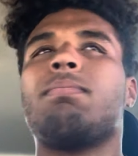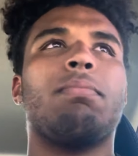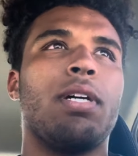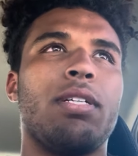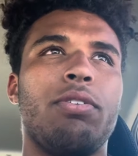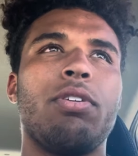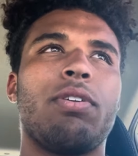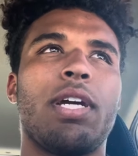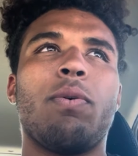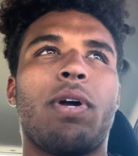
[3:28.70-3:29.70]
but you
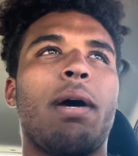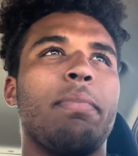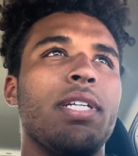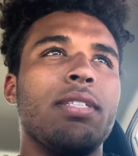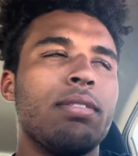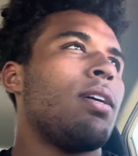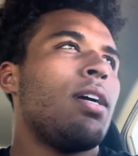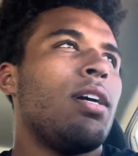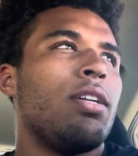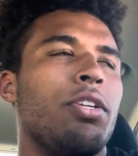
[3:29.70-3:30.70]
get what I mean.
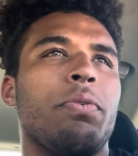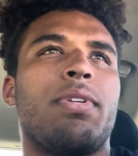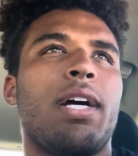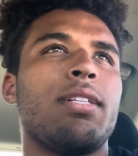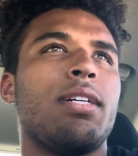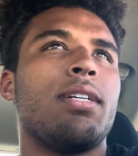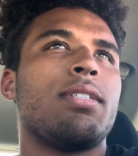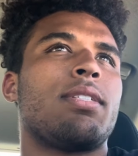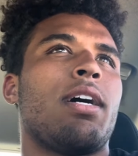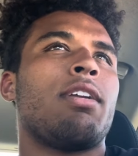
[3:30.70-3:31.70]
Nutella
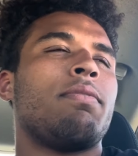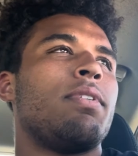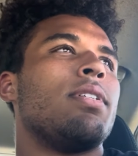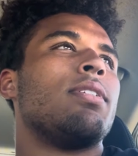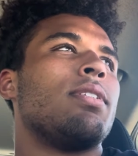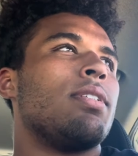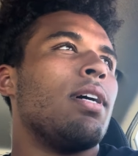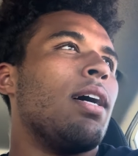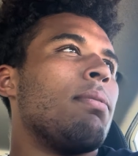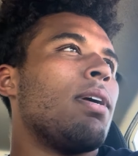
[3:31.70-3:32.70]
inside of it.
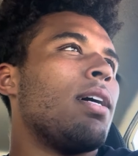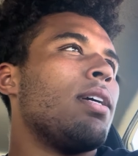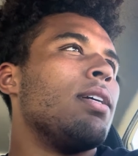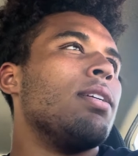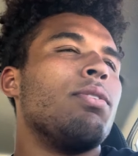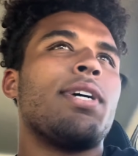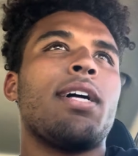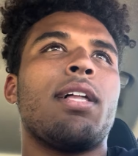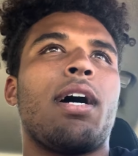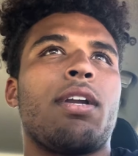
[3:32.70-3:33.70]
Now, I'm not eating
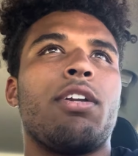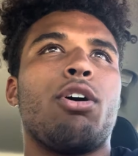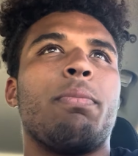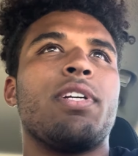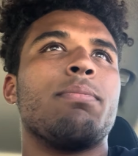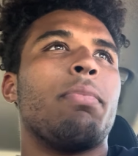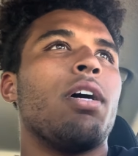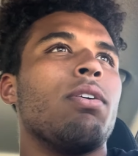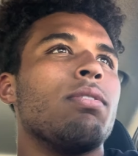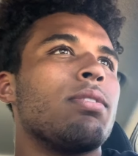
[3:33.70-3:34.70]
Nutella out of nobody's
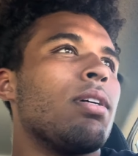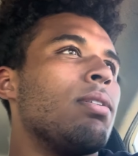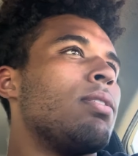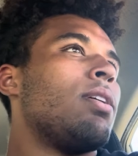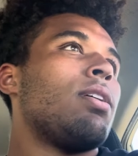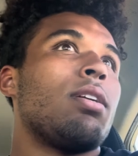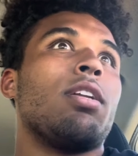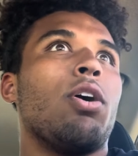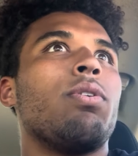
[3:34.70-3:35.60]
butthole, so no